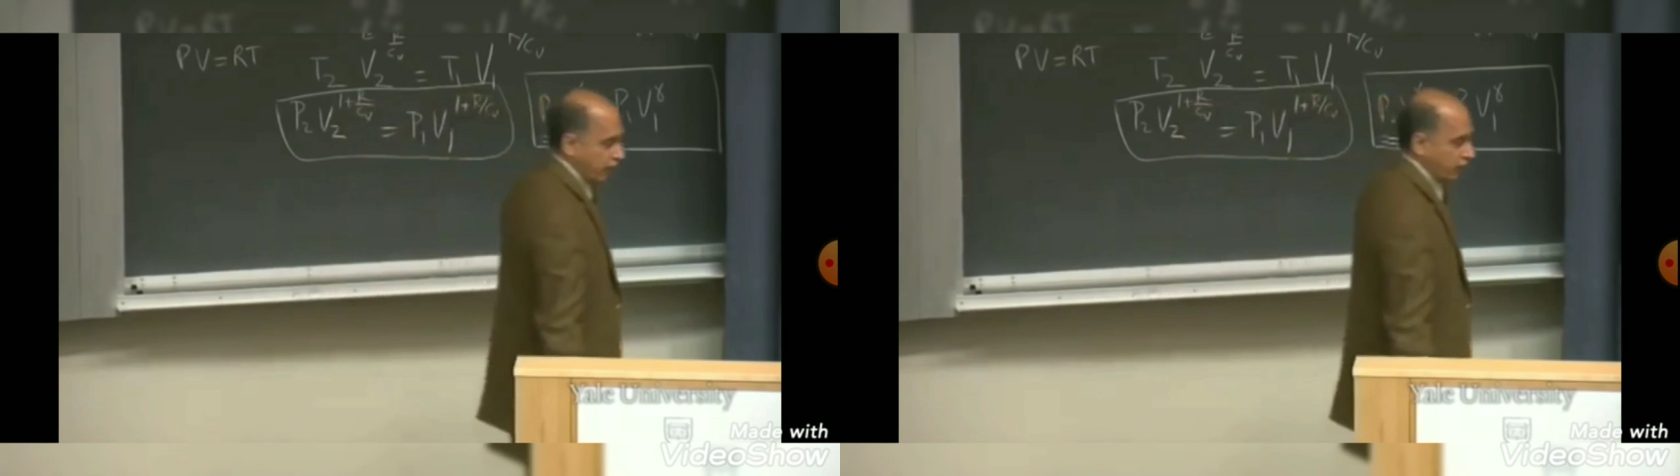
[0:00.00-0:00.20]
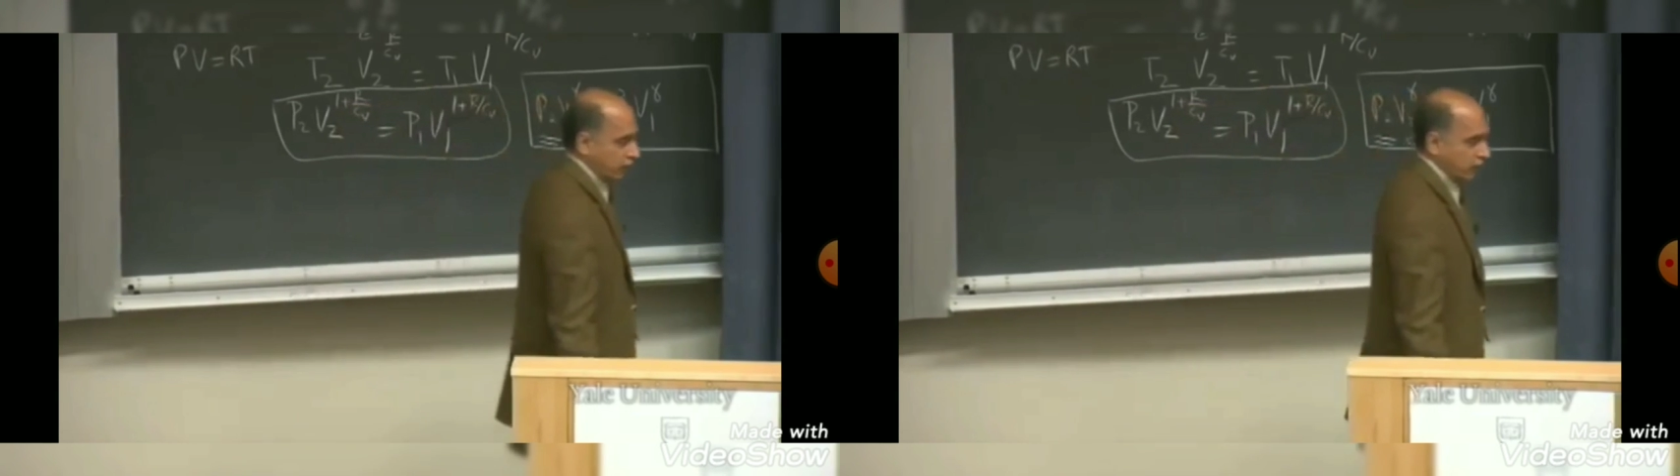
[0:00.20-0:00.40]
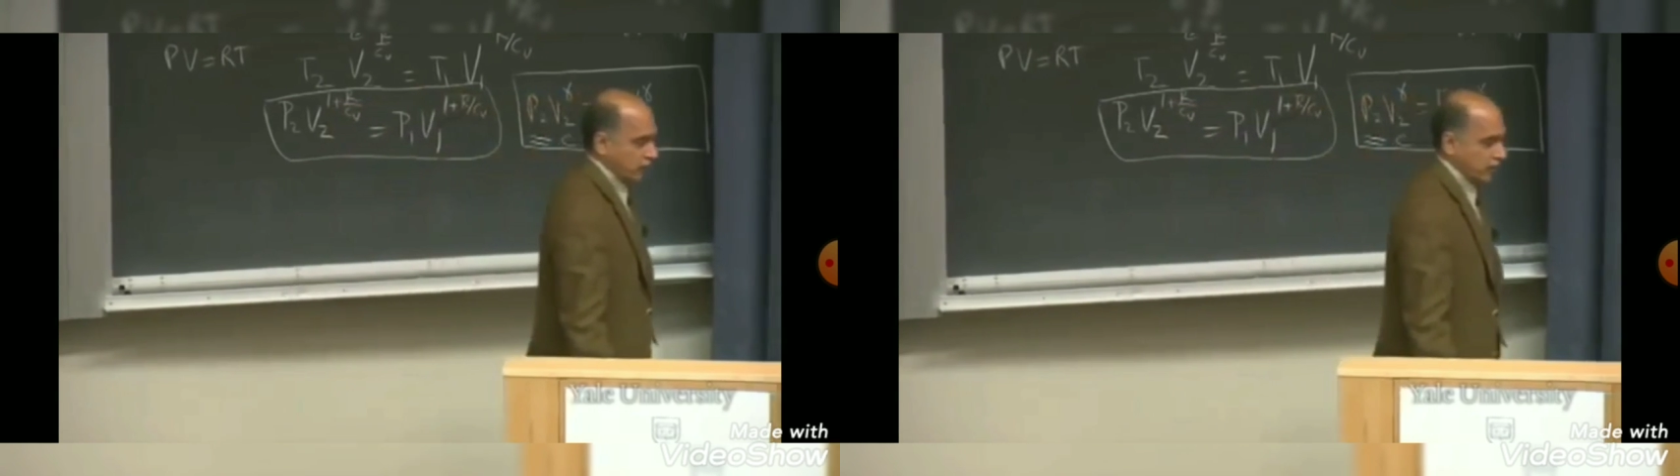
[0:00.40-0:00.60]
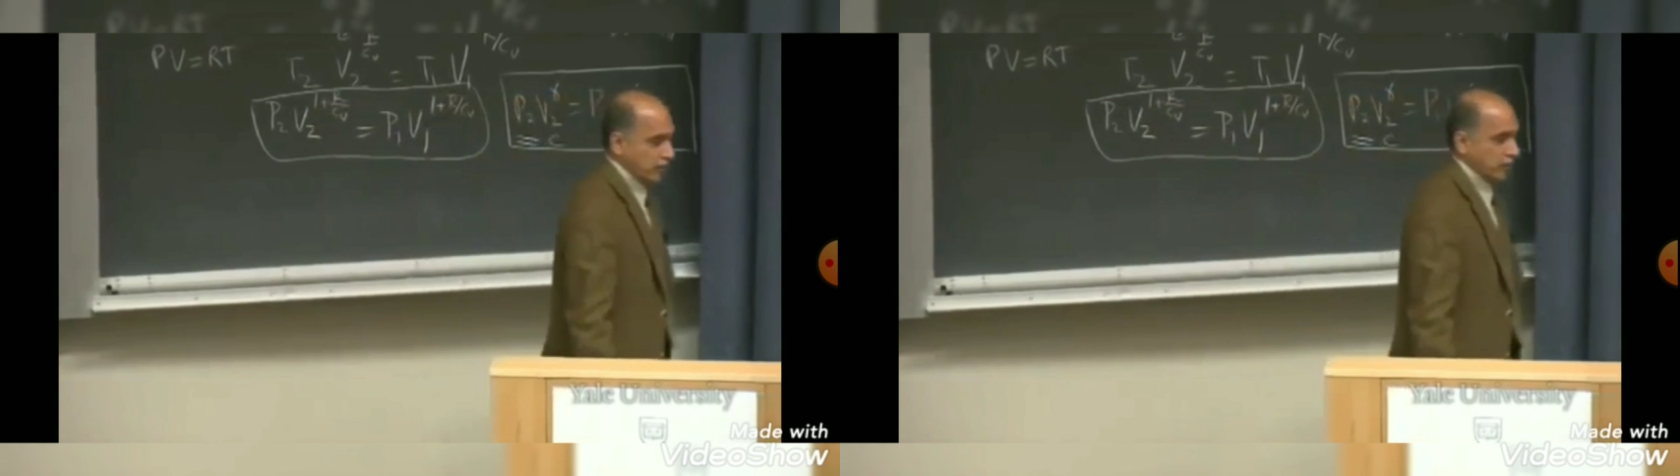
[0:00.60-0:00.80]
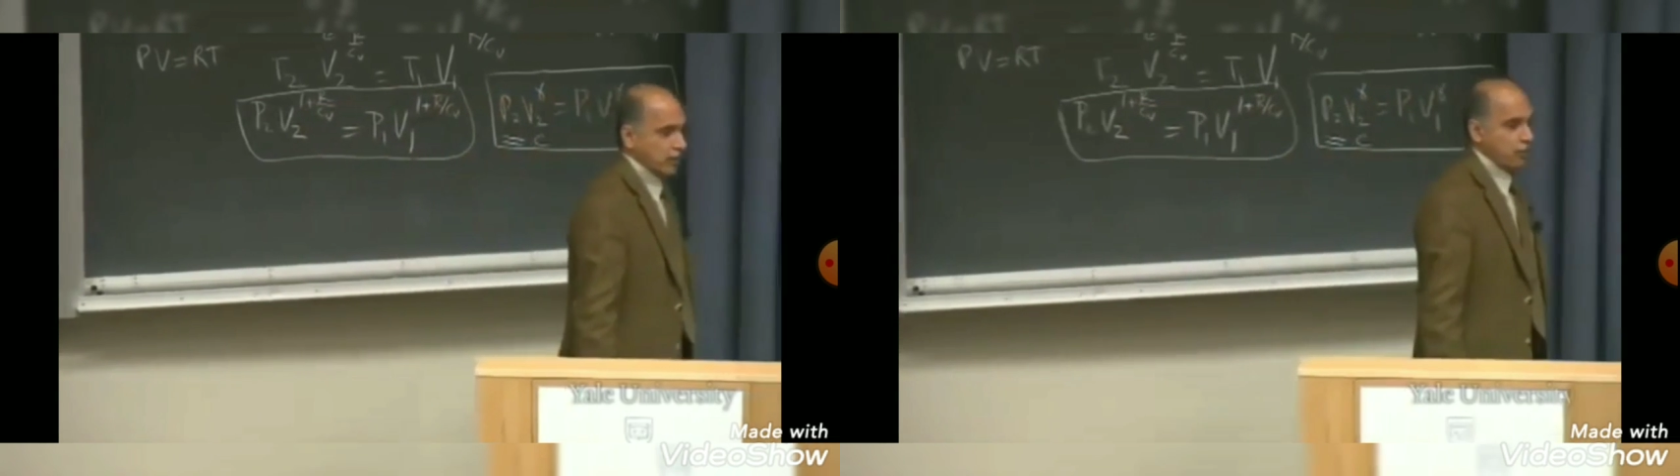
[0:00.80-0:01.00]
introduces a
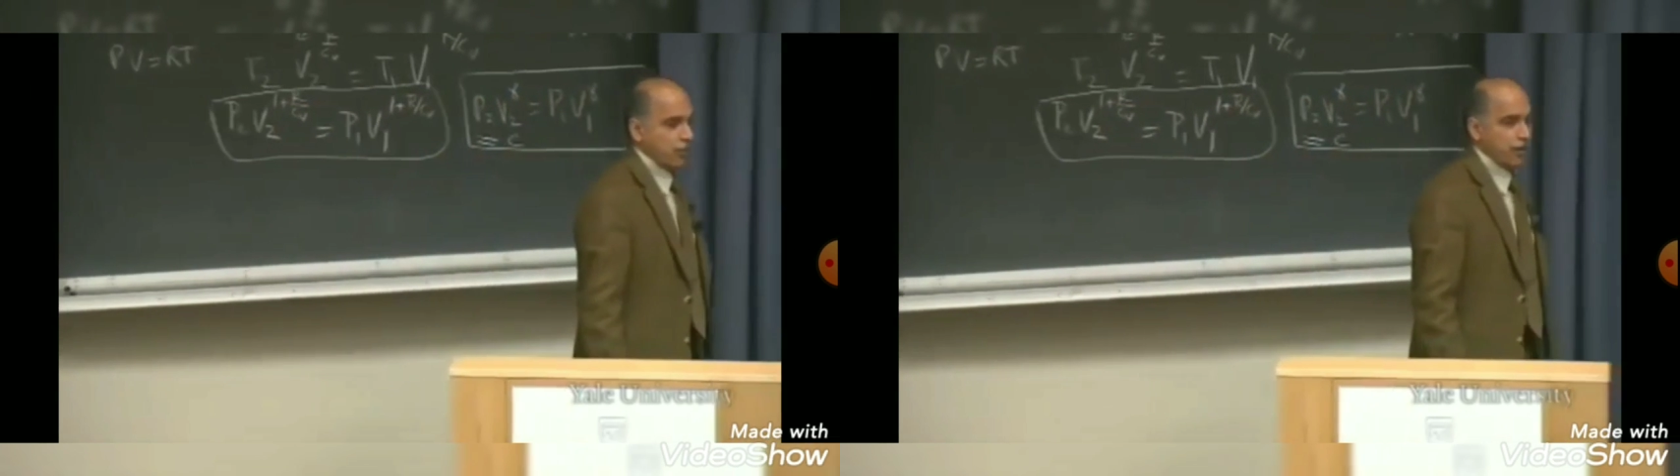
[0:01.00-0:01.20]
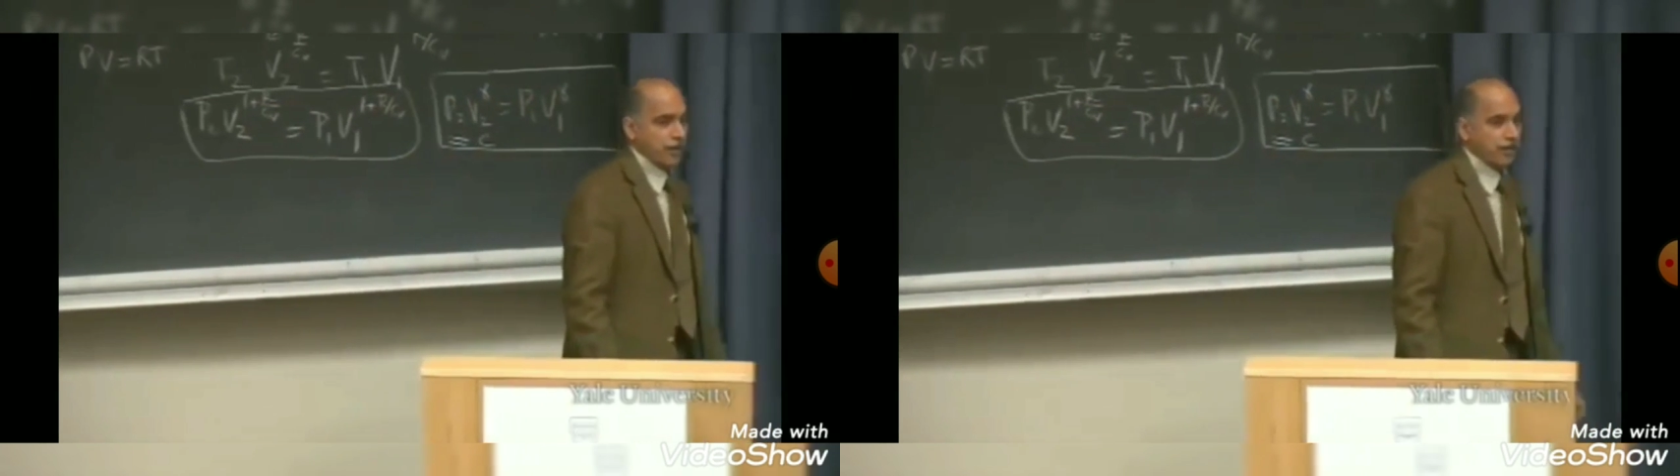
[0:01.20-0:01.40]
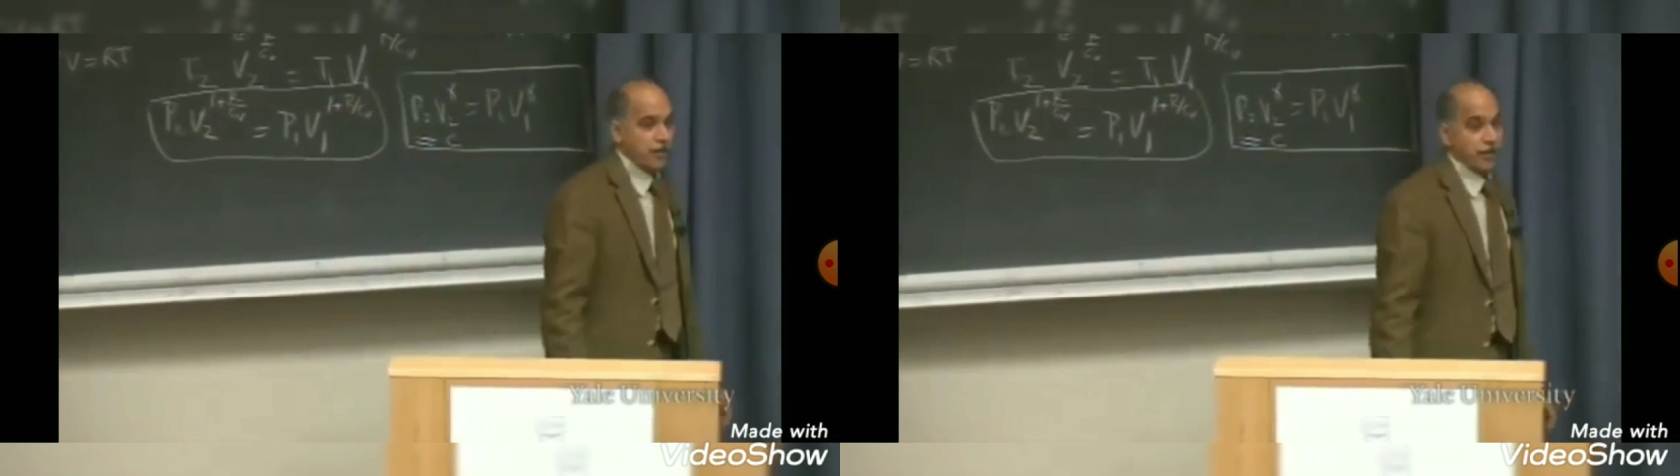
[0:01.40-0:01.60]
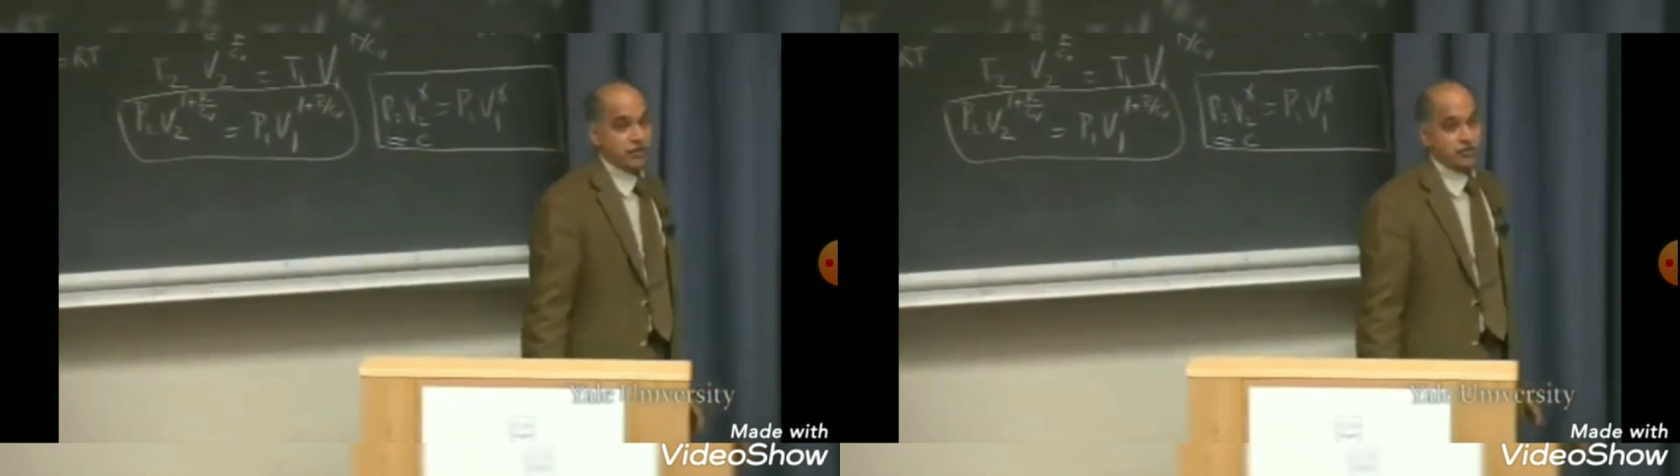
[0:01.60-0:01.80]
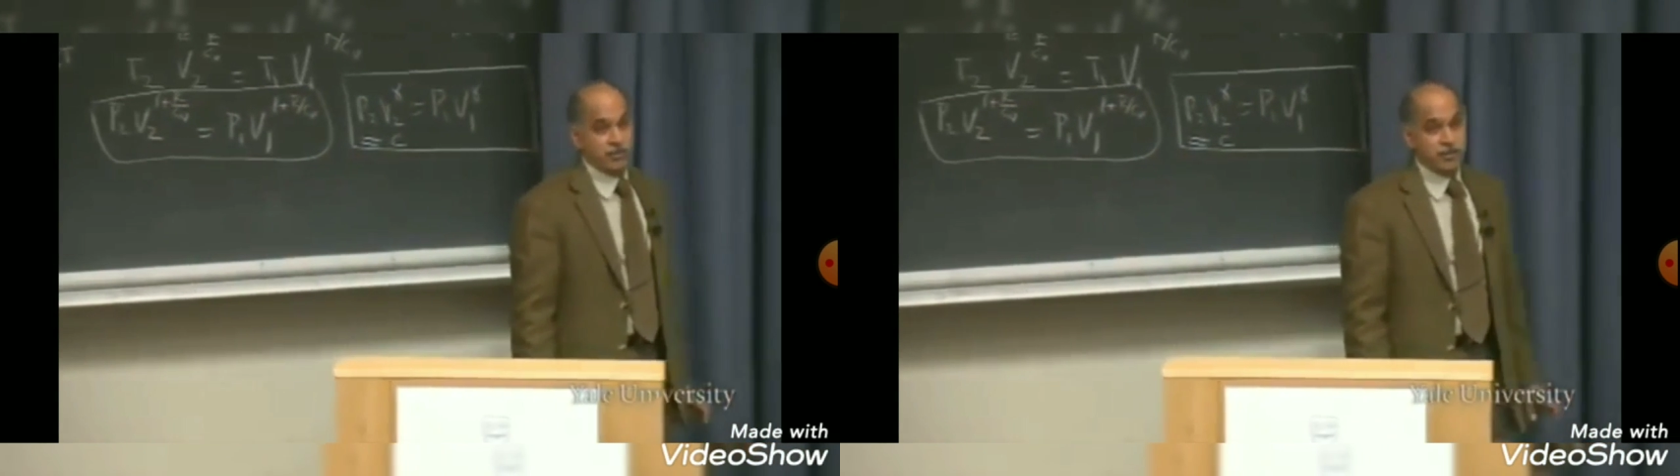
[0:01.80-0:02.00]
certain quantity called
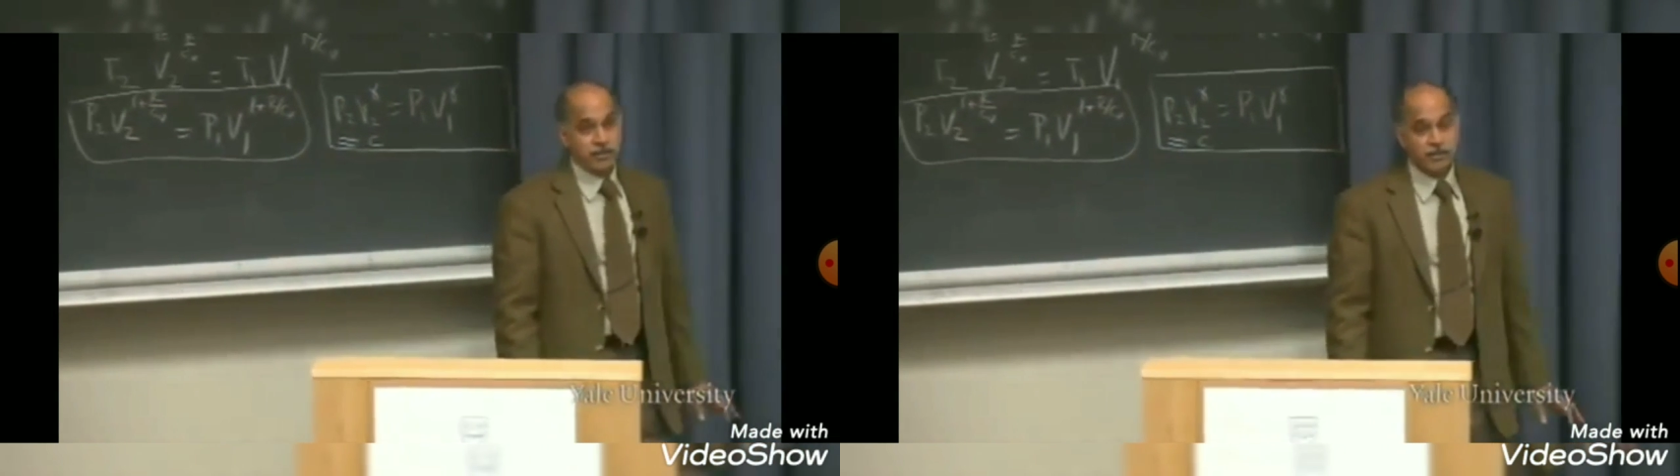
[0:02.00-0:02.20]
entropy,